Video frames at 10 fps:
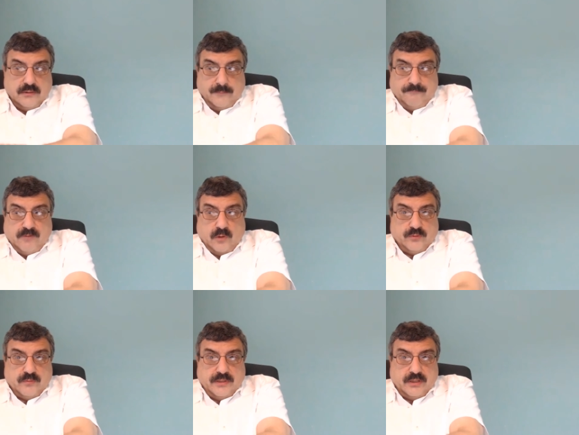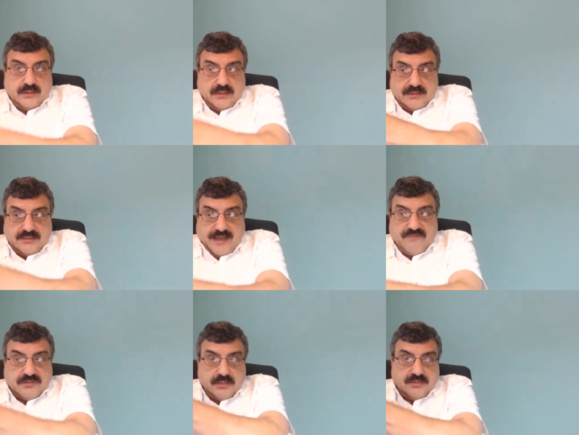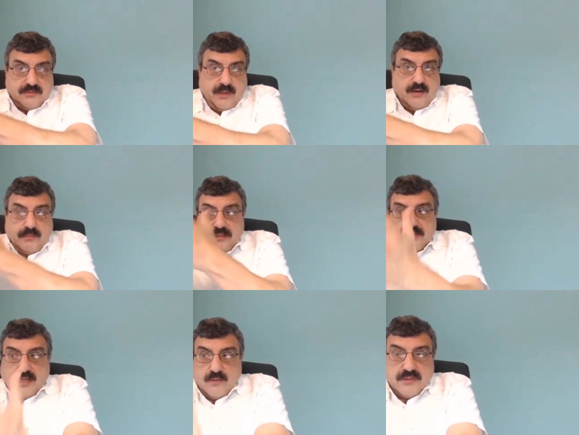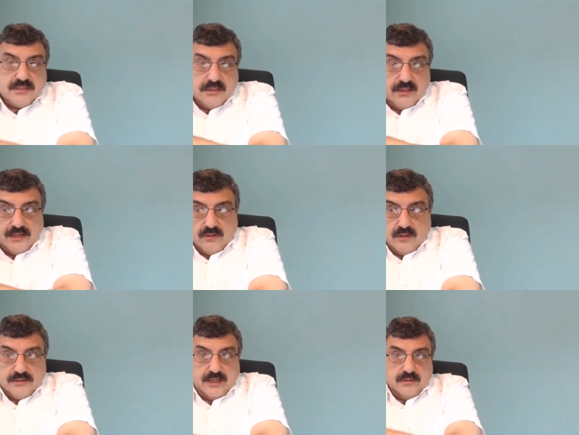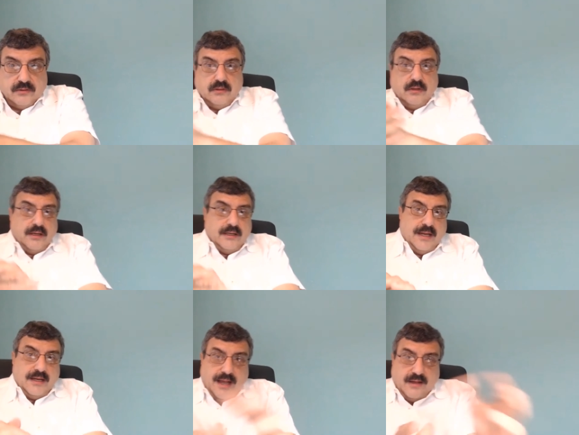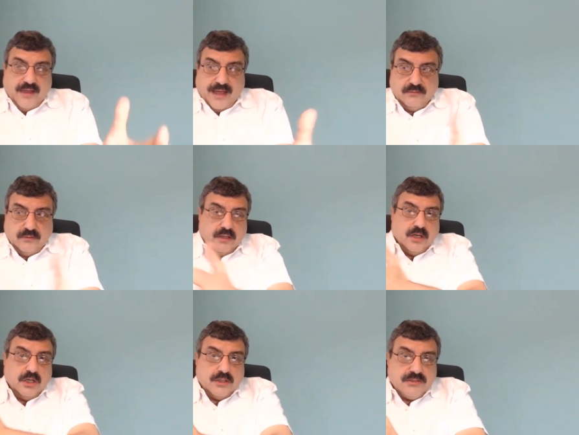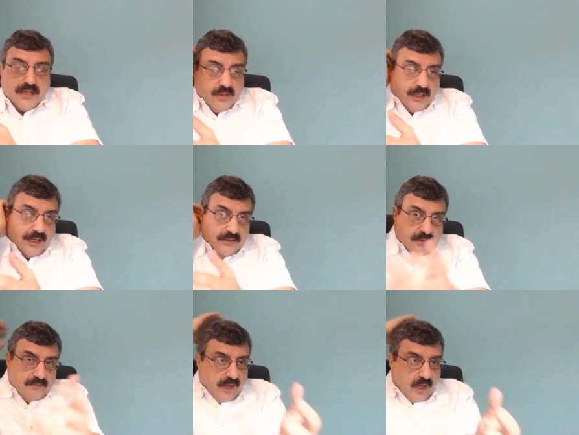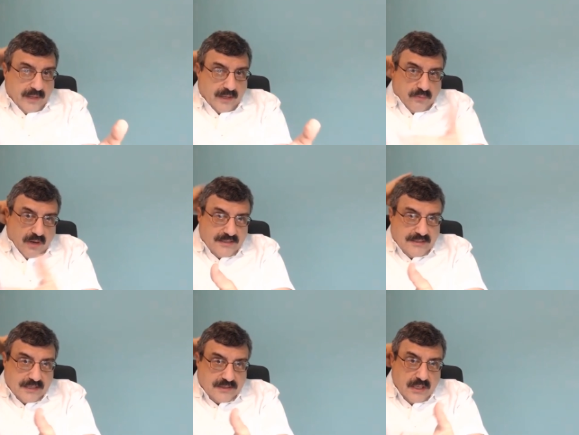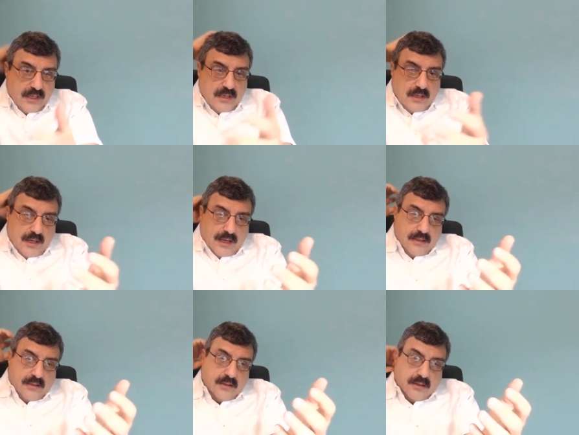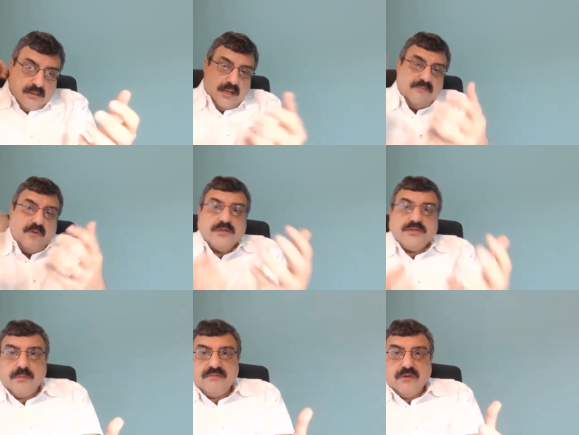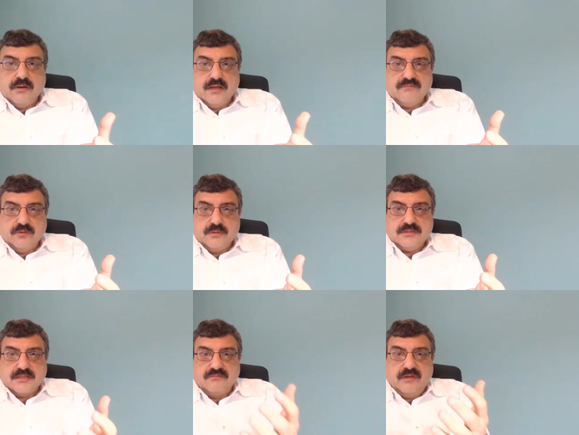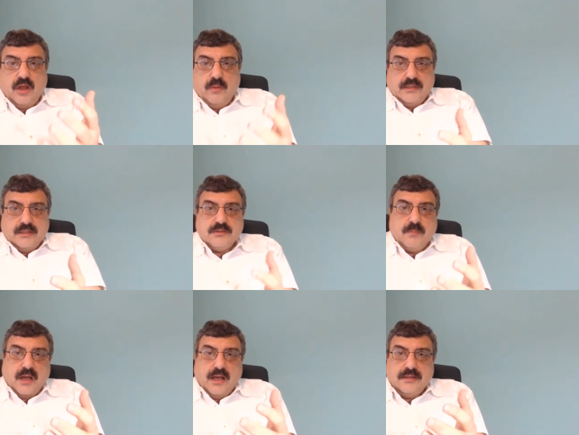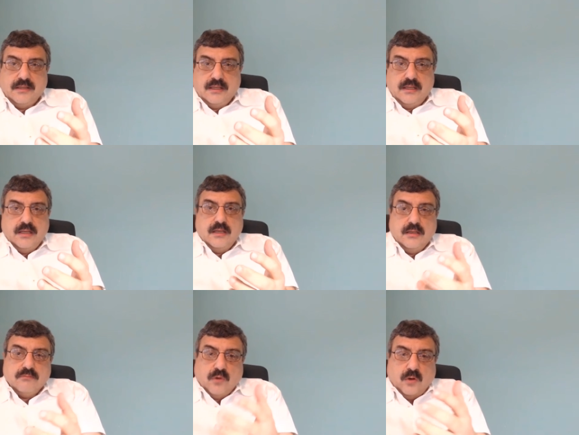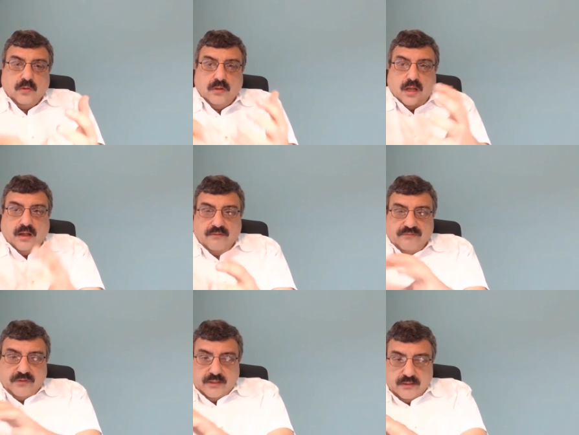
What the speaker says: vulnerabilities, deficits, impairments that we see later on down the line, and how that occurs, and looking at the developmental process. And they've also been very influenced, as development is, by the role of the